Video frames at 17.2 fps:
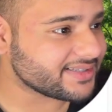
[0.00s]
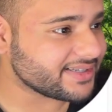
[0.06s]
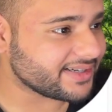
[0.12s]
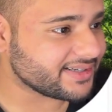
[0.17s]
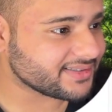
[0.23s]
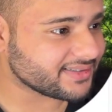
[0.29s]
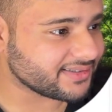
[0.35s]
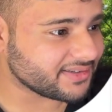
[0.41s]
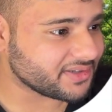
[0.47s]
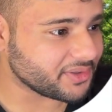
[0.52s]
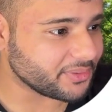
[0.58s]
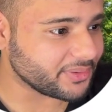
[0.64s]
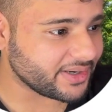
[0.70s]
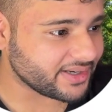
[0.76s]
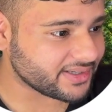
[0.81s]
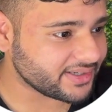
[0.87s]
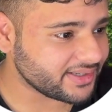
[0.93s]
is
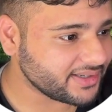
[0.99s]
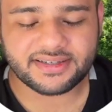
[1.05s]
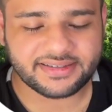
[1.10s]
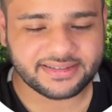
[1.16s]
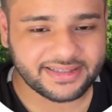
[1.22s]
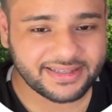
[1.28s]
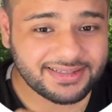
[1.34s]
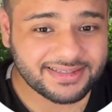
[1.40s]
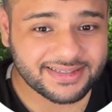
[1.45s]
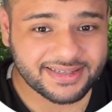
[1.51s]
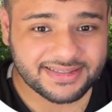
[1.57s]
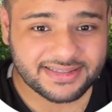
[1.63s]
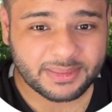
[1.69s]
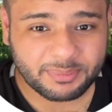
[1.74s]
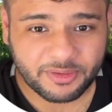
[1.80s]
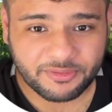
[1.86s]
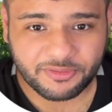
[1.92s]
curated, this is
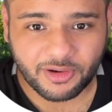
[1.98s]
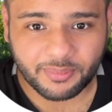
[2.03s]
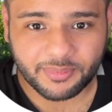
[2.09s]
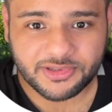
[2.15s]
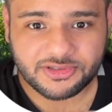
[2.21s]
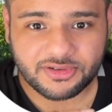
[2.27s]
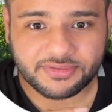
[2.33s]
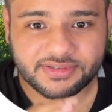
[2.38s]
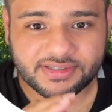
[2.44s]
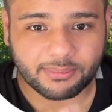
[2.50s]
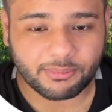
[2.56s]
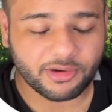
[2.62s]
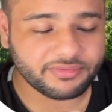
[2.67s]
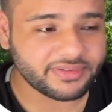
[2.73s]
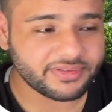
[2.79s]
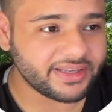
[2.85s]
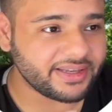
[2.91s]
the performance of some
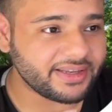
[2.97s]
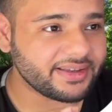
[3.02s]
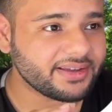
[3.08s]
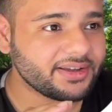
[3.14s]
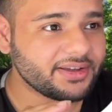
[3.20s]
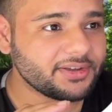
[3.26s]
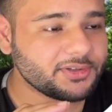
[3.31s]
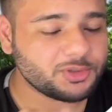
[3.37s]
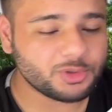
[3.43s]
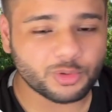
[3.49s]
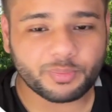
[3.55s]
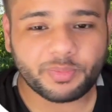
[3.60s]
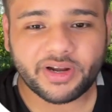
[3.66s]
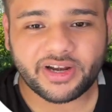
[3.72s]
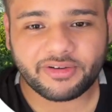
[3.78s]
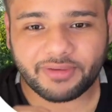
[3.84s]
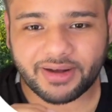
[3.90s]
of the super
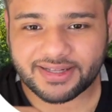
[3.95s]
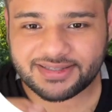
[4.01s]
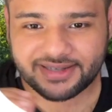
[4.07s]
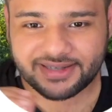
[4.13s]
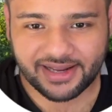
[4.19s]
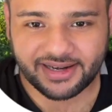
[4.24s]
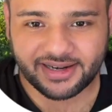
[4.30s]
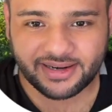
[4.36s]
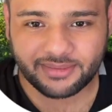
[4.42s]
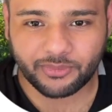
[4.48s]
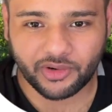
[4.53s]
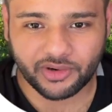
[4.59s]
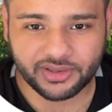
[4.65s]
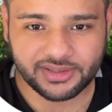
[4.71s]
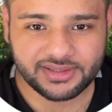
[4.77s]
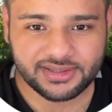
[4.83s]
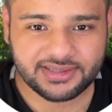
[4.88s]
advanced LLM
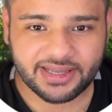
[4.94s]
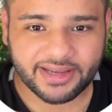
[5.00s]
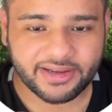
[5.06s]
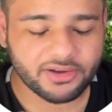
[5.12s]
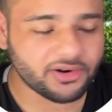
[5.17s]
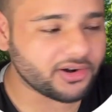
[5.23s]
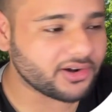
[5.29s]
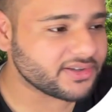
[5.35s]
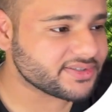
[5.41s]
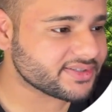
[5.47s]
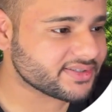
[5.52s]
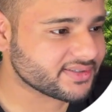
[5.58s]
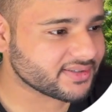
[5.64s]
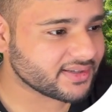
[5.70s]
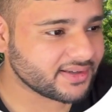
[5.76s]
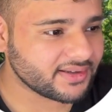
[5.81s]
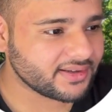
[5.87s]
models across,
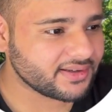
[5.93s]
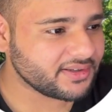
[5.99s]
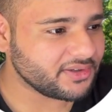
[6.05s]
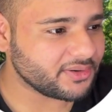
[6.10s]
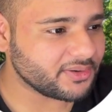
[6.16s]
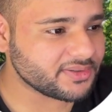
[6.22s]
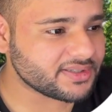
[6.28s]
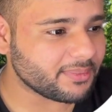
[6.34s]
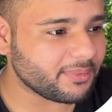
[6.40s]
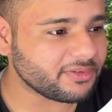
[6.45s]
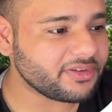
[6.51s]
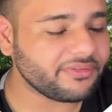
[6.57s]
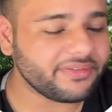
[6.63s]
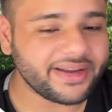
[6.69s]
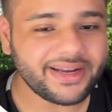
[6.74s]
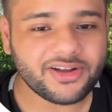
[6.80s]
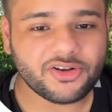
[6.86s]
some of the
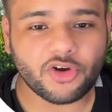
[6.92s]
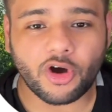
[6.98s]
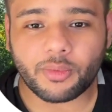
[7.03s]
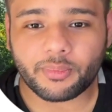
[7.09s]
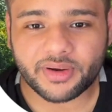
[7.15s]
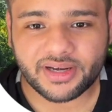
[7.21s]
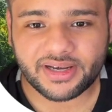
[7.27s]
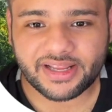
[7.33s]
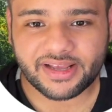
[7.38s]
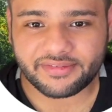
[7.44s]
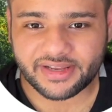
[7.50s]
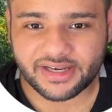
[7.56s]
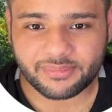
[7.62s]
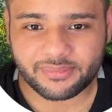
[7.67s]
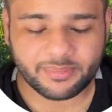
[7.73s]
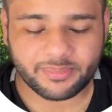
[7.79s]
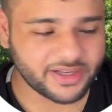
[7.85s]
very commonly
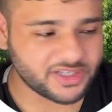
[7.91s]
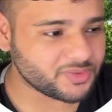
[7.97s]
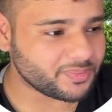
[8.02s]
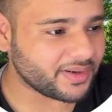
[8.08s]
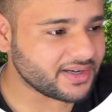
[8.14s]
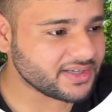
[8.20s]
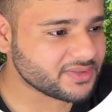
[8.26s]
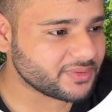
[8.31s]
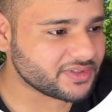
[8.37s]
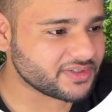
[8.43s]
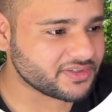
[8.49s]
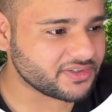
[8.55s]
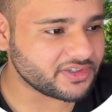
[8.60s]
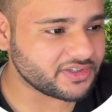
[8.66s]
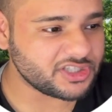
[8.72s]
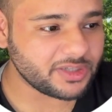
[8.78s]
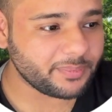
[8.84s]
available benchmarks, which is
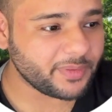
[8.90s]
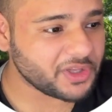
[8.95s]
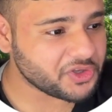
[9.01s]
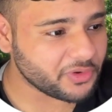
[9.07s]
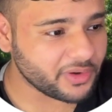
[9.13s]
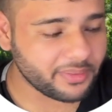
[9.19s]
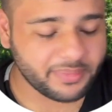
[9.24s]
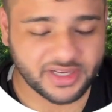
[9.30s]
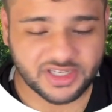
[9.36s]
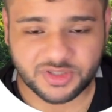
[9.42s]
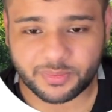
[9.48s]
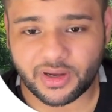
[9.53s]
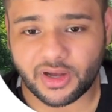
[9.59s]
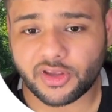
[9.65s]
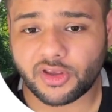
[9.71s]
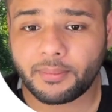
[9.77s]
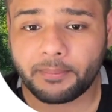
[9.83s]
your GPQA
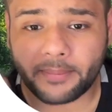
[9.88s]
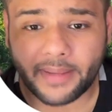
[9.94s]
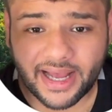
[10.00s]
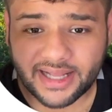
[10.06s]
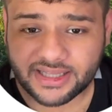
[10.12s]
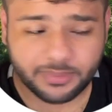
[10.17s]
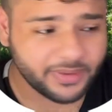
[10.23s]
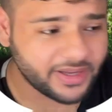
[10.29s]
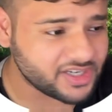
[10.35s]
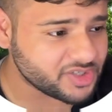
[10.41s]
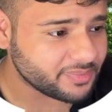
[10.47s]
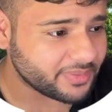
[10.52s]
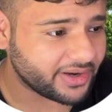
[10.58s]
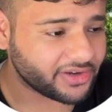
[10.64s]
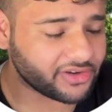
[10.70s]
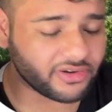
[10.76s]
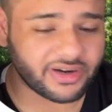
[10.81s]
benchmark, your math
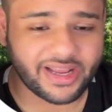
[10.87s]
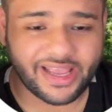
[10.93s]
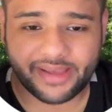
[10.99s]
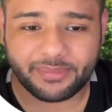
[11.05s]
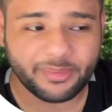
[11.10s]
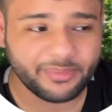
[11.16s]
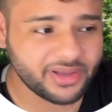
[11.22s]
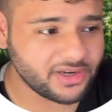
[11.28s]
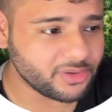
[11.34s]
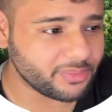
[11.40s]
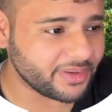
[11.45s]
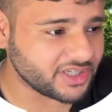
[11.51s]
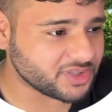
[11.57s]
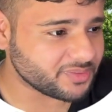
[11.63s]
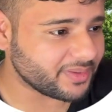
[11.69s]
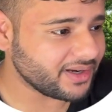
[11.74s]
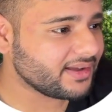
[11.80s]
benchmark, your MMLU
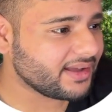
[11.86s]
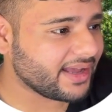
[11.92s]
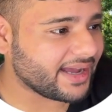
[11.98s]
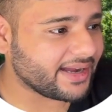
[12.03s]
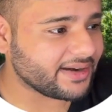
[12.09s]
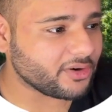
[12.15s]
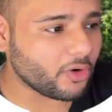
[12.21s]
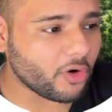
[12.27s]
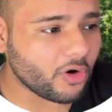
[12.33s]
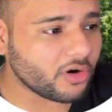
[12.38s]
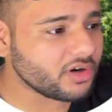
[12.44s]
benchmark. And all of